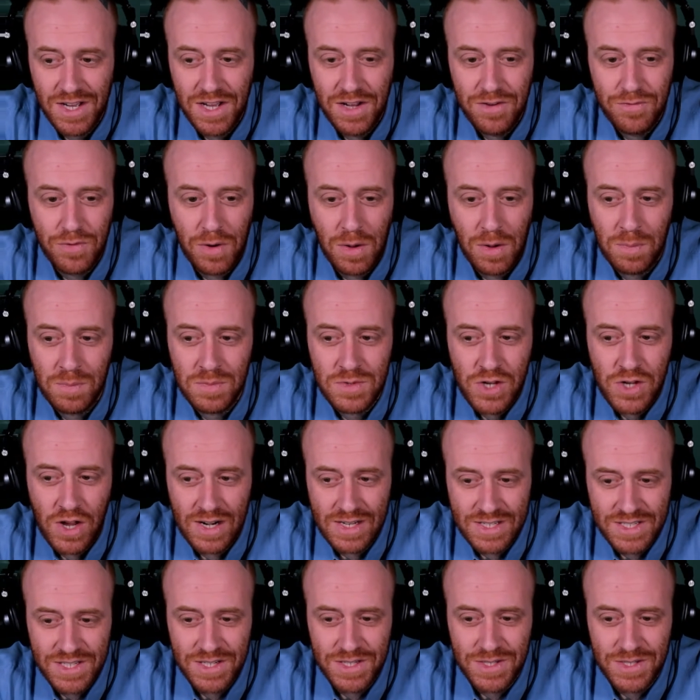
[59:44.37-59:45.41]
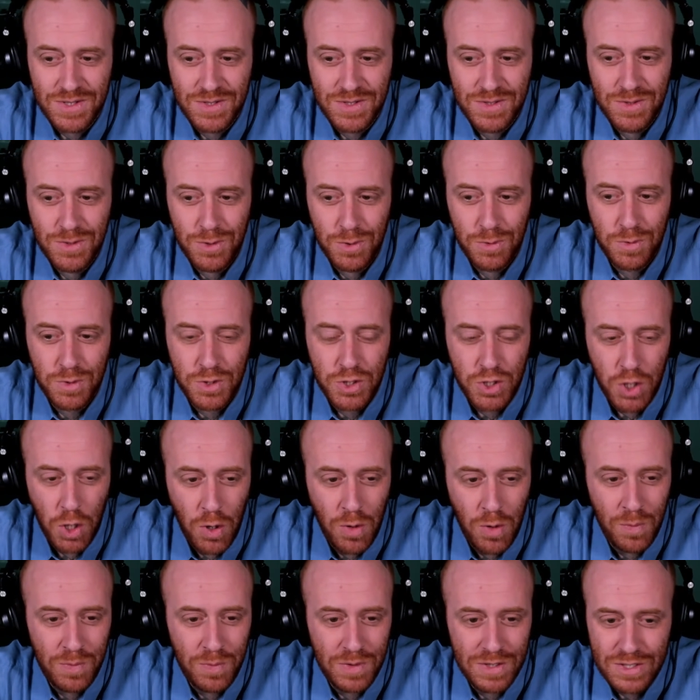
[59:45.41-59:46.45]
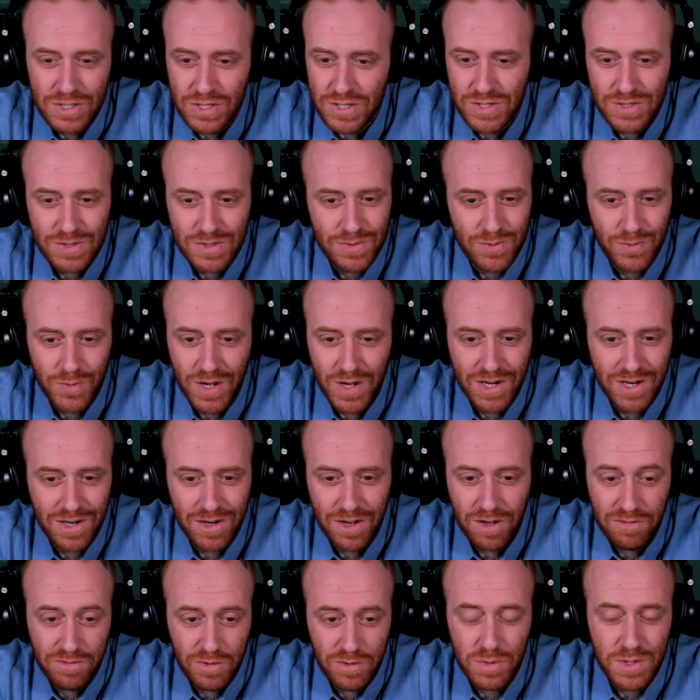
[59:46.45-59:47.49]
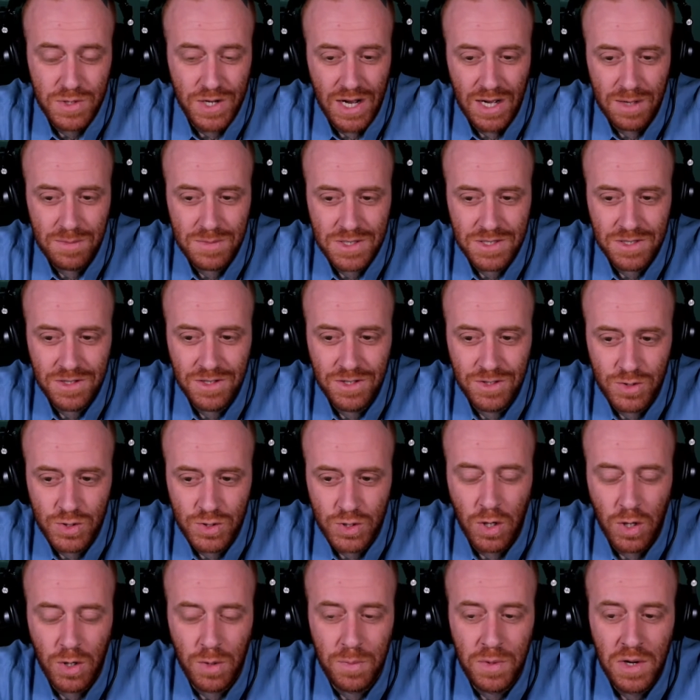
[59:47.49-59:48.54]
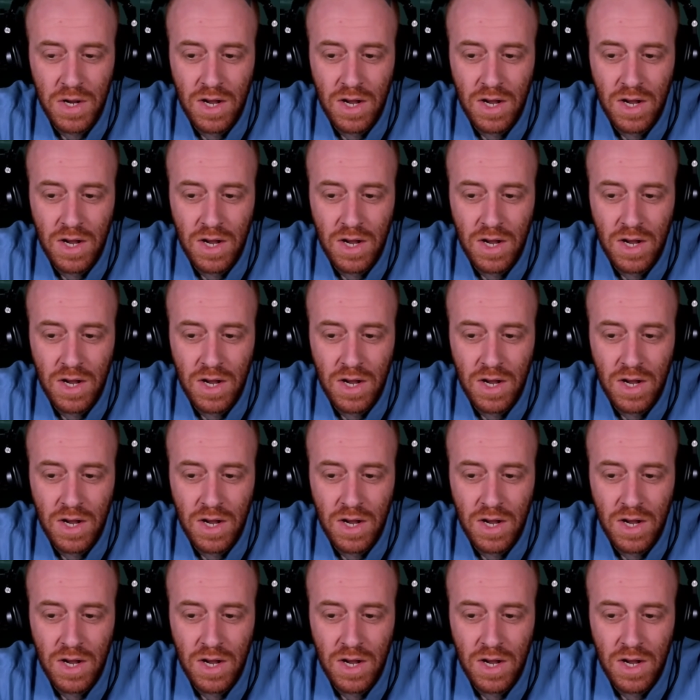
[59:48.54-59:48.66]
From Genesis to Job, we just read it a few times in Job,